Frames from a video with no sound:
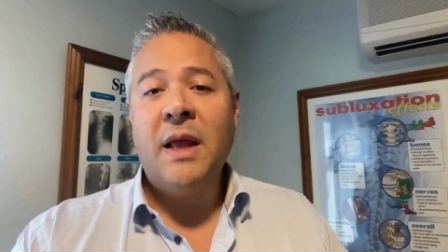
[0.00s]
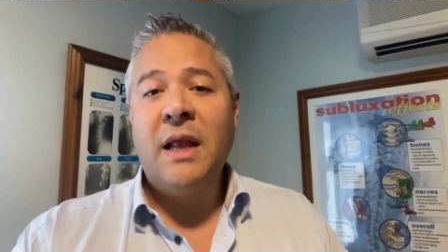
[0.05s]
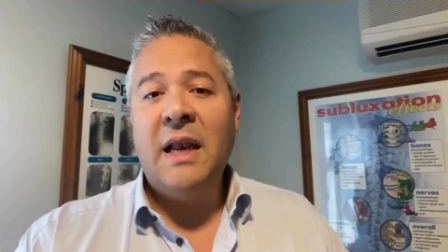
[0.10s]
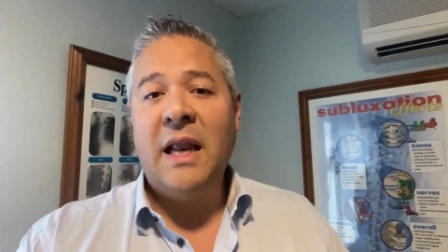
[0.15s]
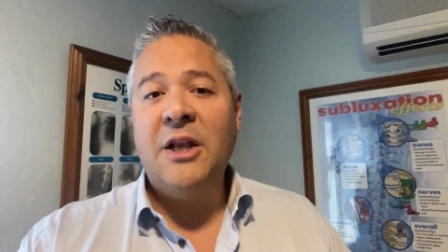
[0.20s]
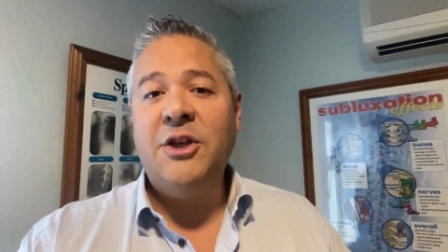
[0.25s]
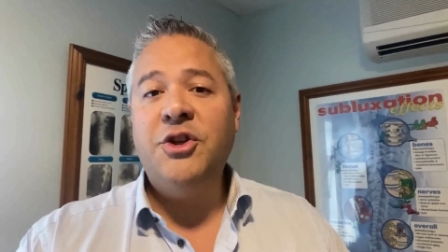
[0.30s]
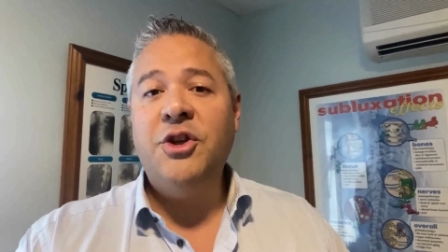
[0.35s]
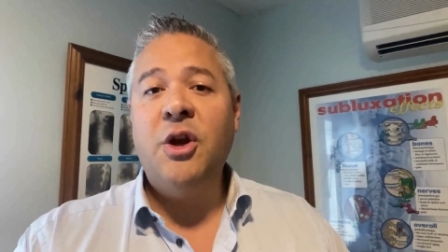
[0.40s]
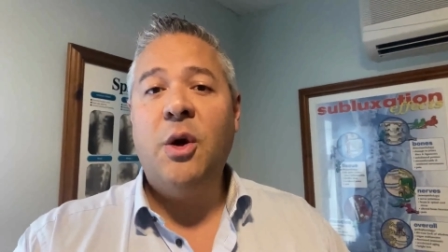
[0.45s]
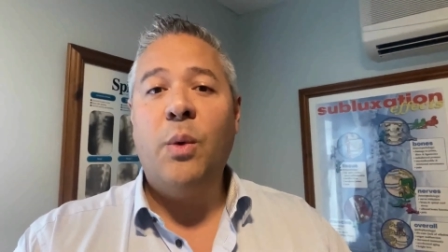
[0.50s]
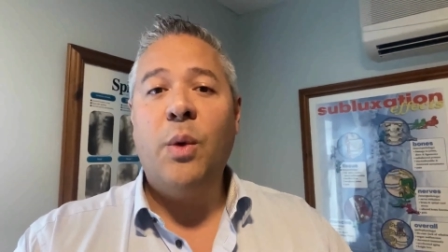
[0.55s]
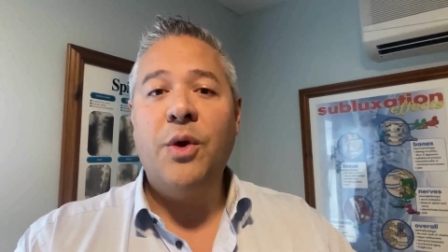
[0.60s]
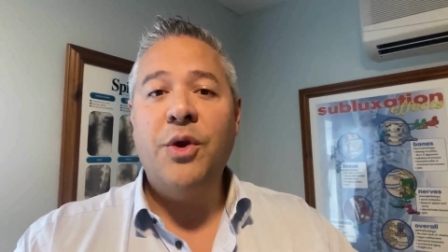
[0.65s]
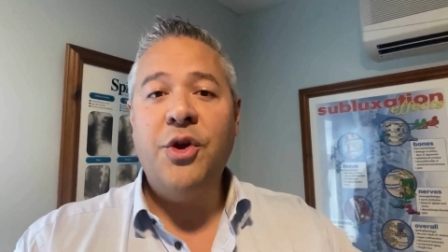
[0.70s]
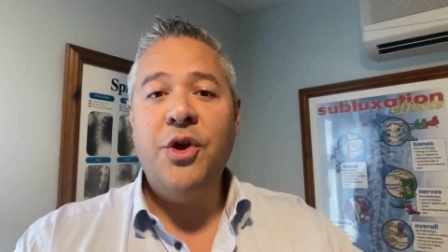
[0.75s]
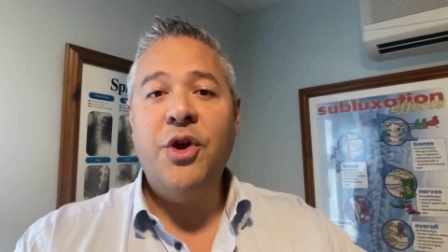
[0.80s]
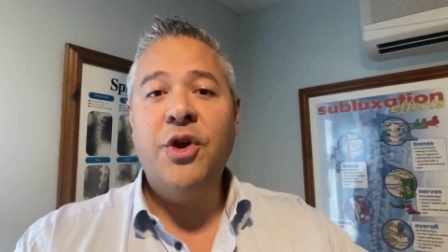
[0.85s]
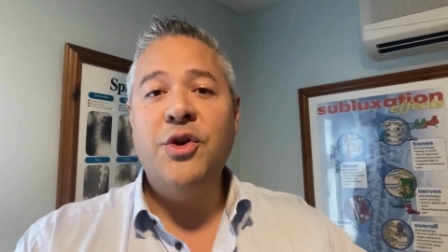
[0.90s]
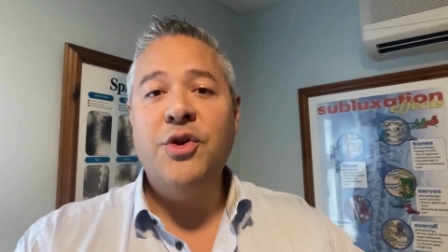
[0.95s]
let you know
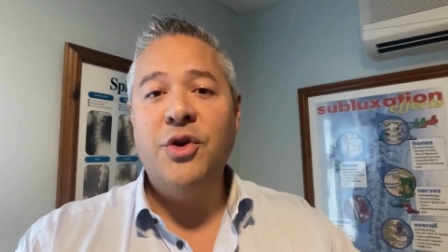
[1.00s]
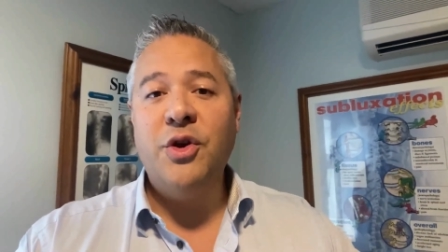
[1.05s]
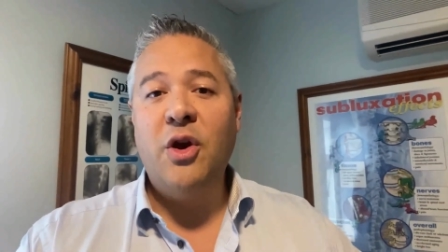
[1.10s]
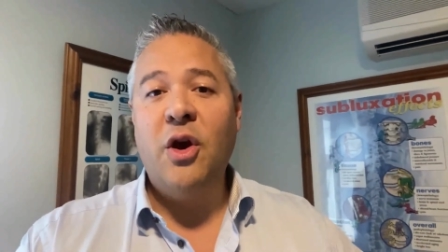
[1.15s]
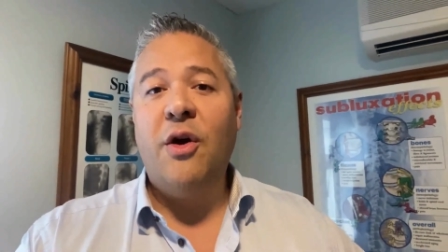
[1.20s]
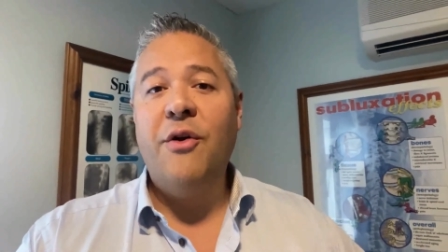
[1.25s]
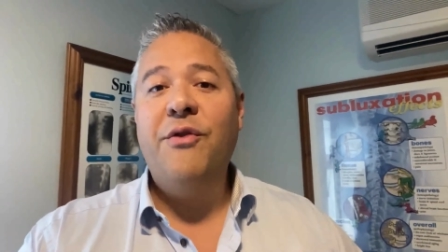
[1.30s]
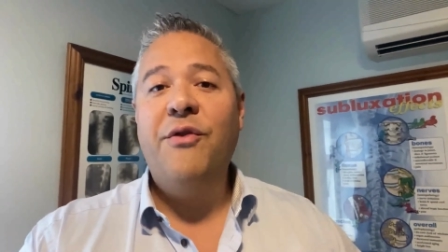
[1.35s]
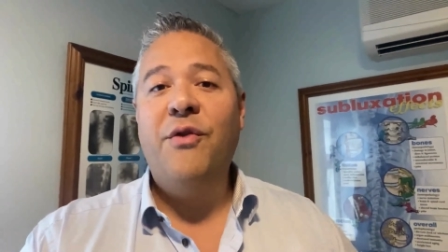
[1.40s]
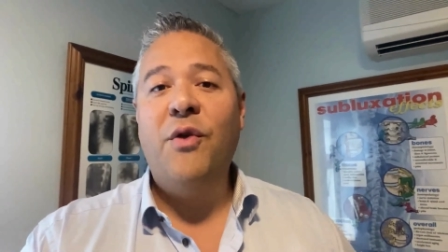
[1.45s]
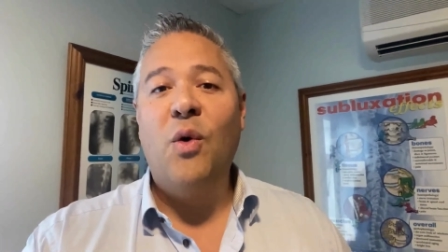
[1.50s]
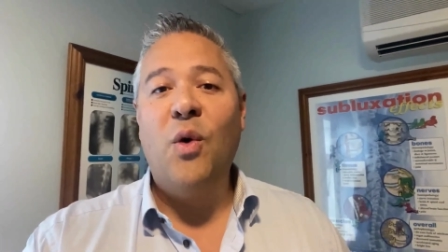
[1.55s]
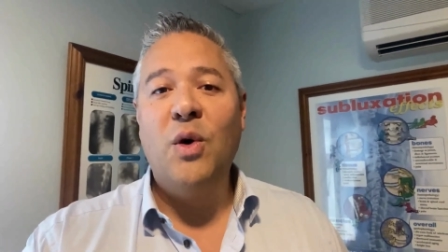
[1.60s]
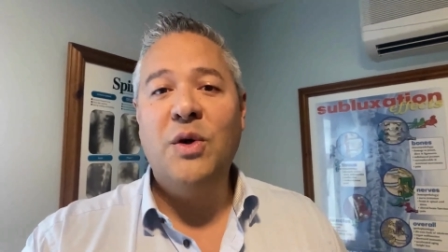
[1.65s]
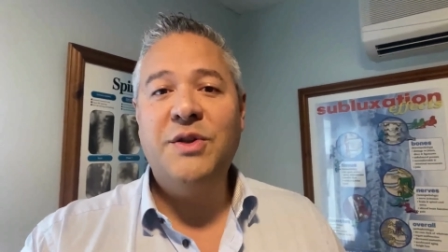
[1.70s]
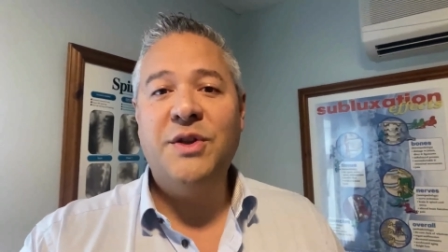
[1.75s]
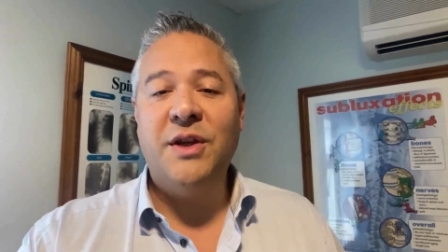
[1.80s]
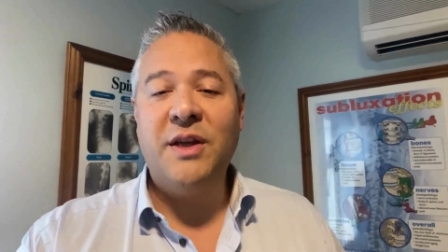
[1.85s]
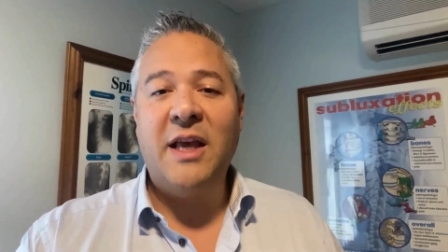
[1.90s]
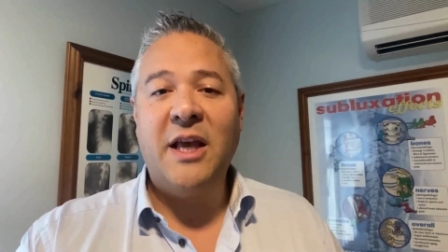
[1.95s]
what you can do going
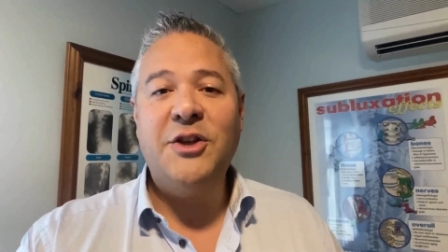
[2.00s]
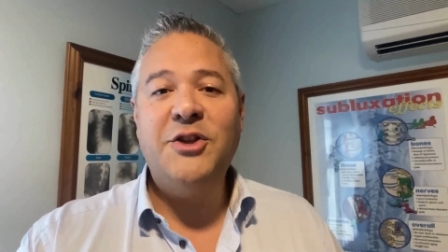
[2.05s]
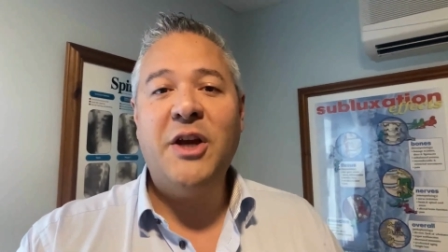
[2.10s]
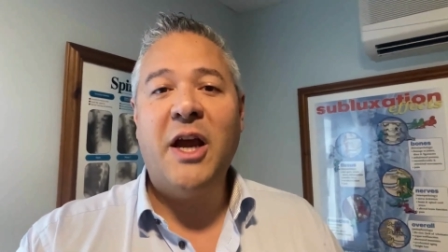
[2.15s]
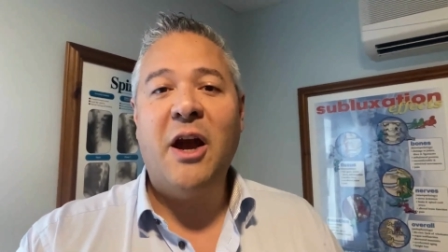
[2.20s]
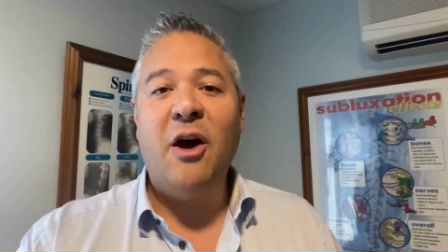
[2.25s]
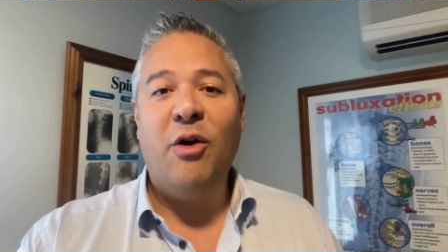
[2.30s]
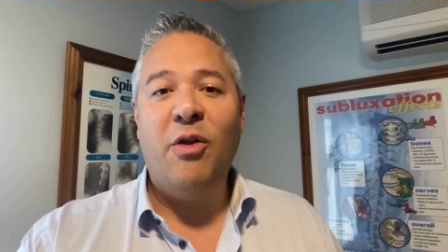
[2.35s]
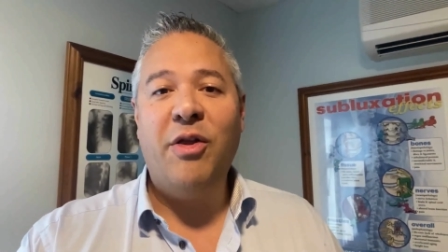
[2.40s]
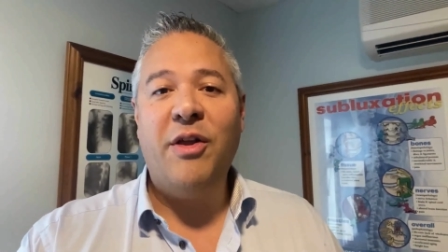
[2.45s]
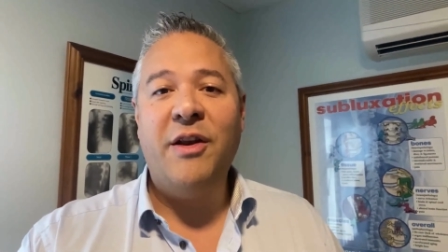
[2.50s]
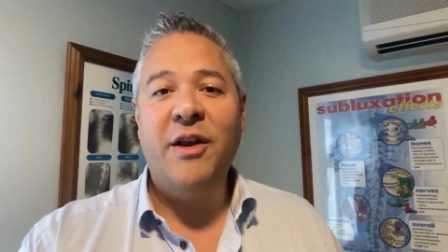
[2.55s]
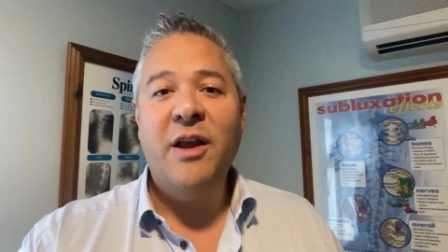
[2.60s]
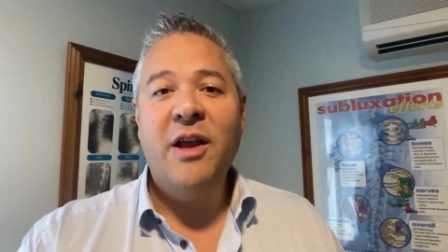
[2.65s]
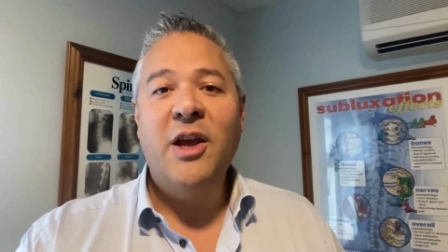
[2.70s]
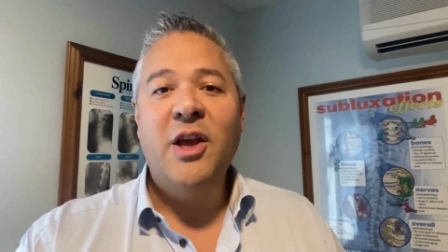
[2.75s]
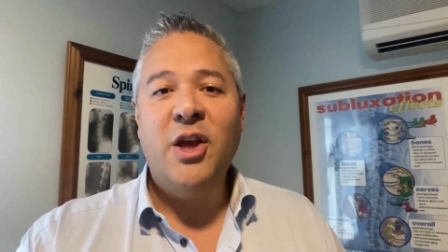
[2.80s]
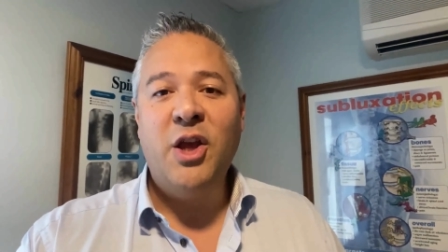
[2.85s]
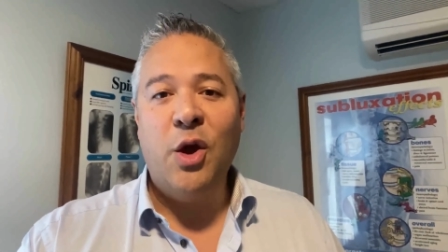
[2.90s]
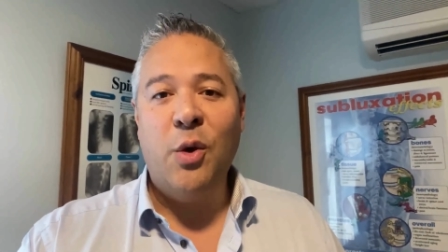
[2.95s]
forward to get your health and
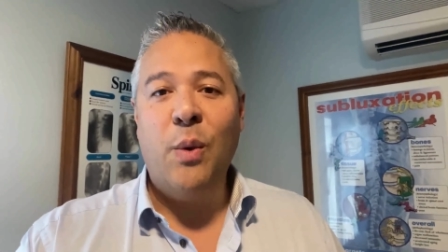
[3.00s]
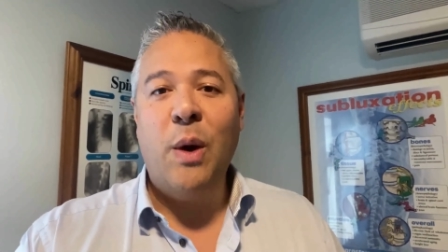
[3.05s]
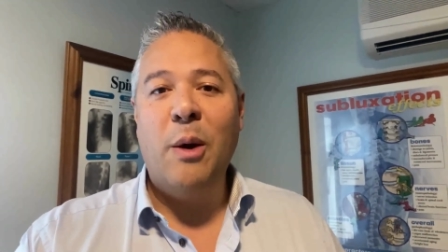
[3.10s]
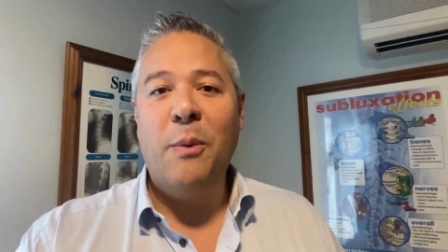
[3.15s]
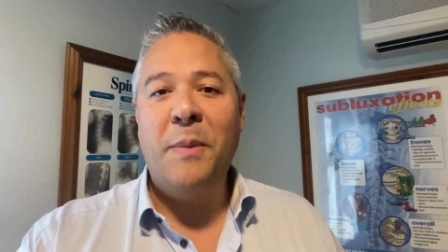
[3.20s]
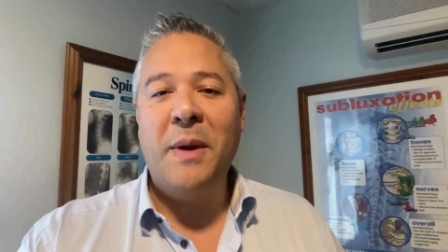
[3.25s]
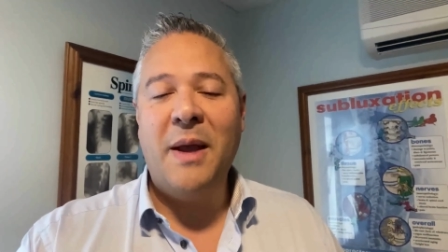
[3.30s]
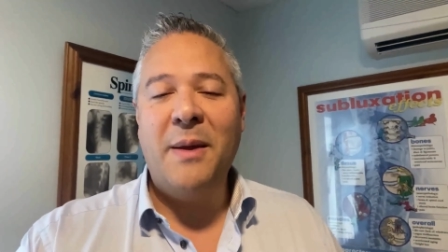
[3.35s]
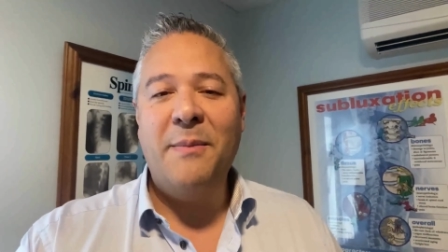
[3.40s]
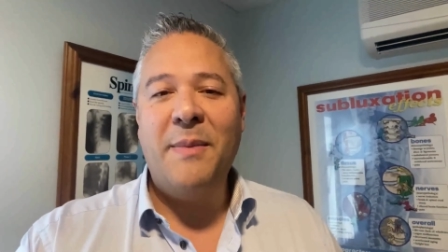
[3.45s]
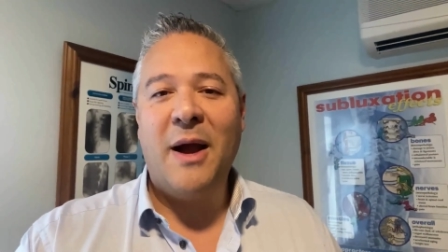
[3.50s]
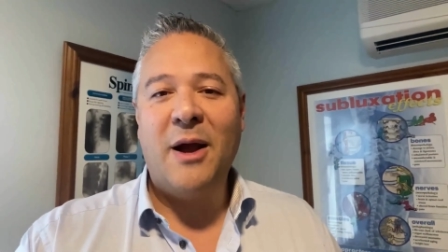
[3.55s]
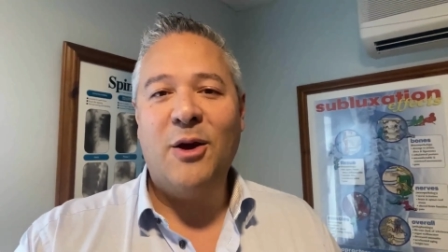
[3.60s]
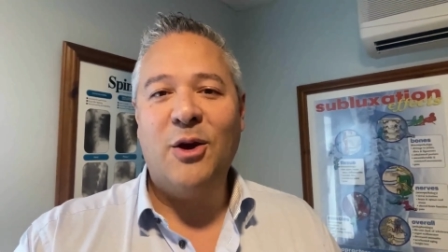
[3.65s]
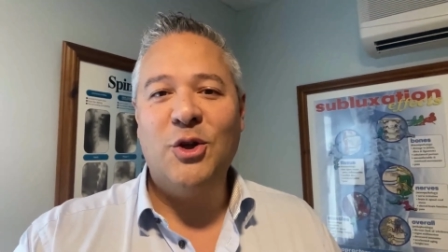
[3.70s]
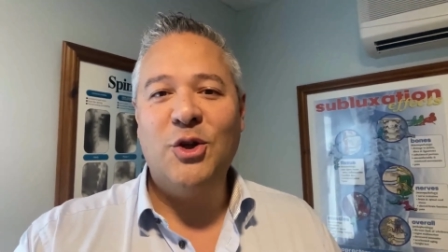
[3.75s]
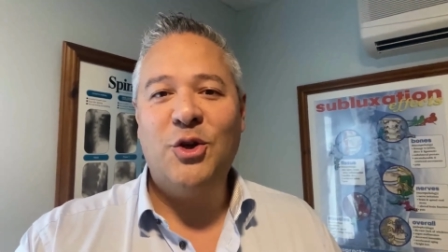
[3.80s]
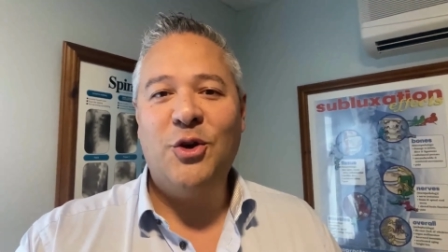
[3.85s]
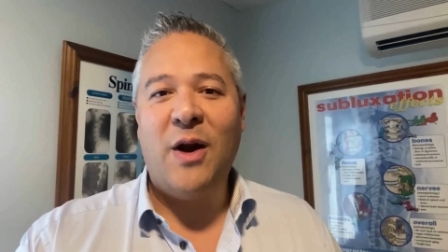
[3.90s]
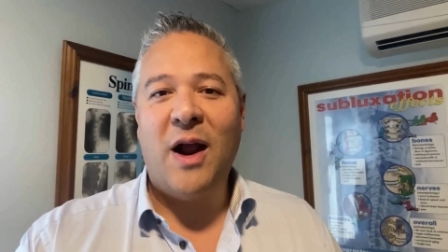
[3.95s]
your well-being back
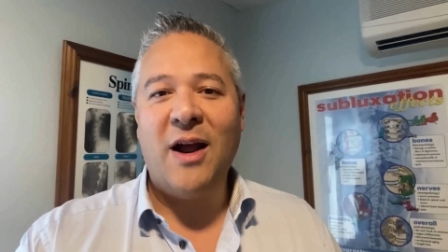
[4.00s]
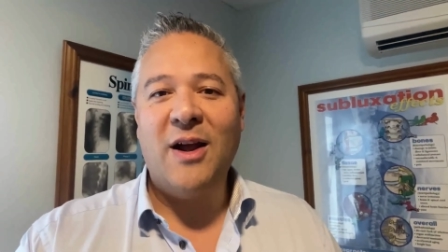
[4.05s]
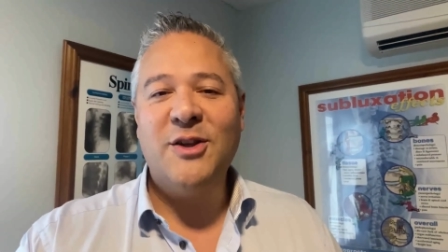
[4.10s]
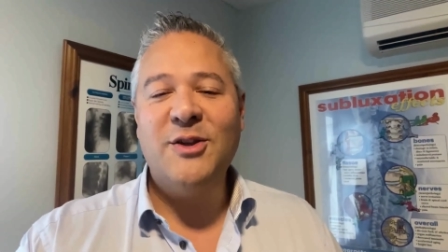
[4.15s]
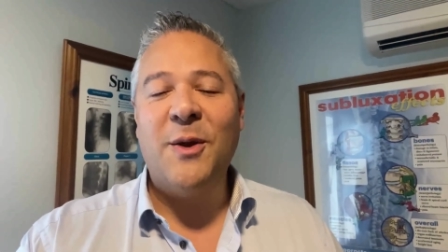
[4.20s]
on track.